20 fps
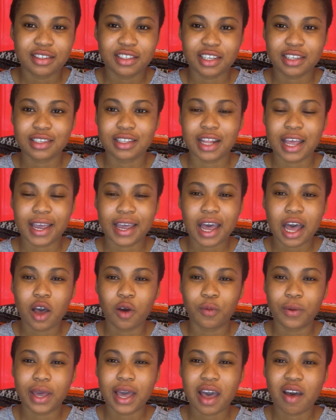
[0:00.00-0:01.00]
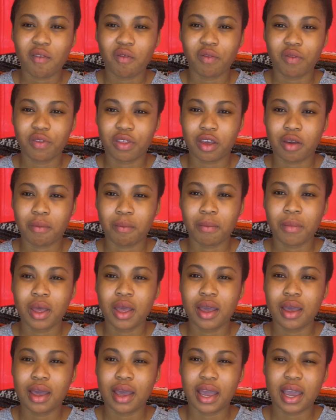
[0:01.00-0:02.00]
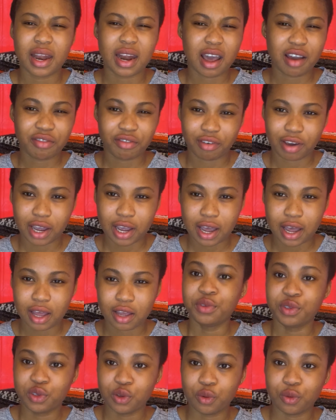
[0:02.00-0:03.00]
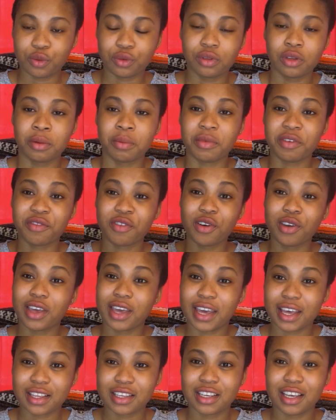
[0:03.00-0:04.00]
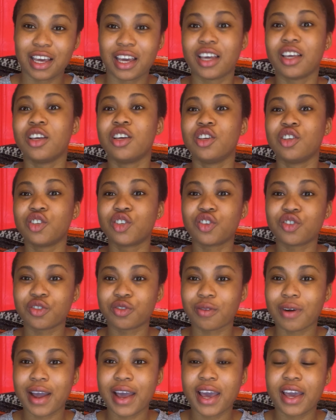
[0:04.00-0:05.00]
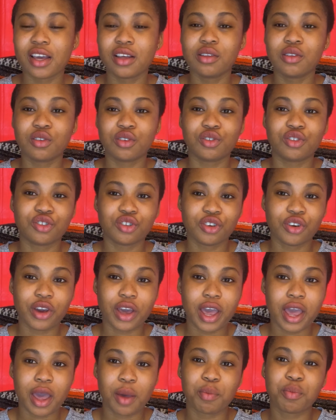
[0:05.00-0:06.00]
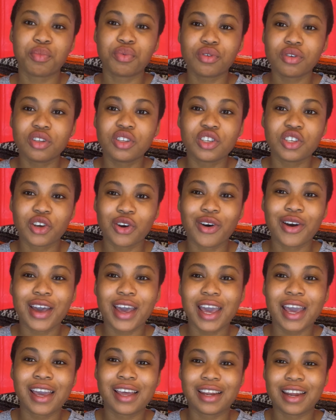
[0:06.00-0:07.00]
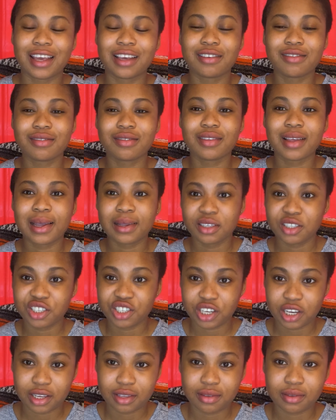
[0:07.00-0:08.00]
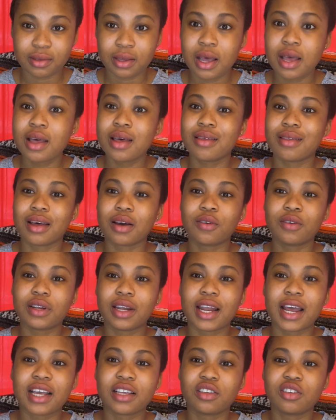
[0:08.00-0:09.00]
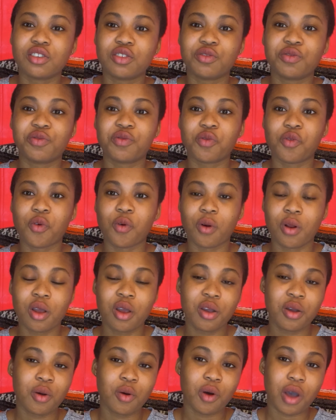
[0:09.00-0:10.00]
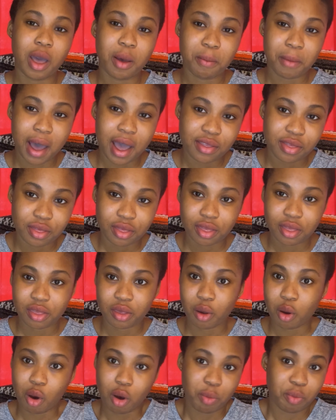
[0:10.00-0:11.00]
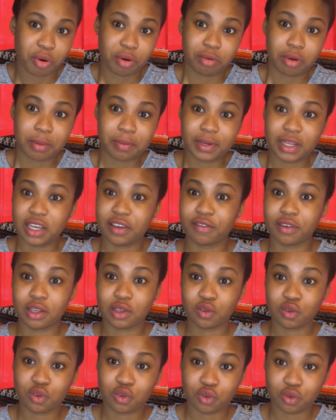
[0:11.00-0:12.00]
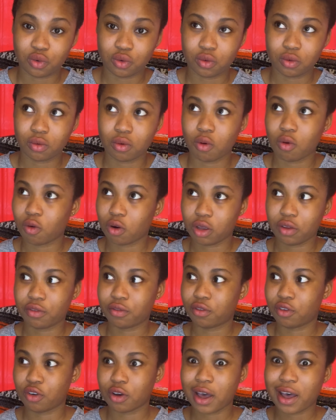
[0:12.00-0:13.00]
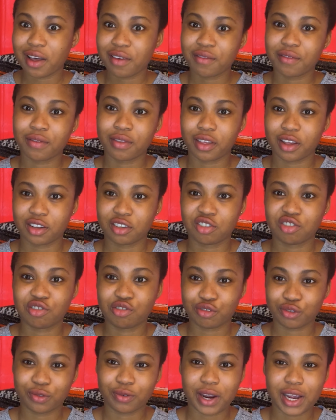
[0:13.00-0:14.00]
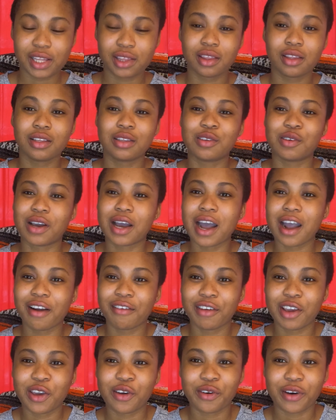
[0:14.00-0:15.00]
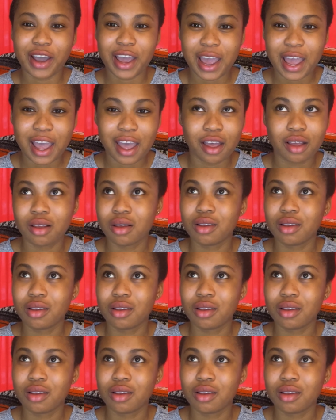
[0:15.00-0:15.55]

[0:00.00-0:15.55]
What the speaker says: just like how we have them in Africa. So before you get here, try to do your hair. Put your hair in extensions that could last you for a month or probably even 2. Or if you have the strength to carry your hair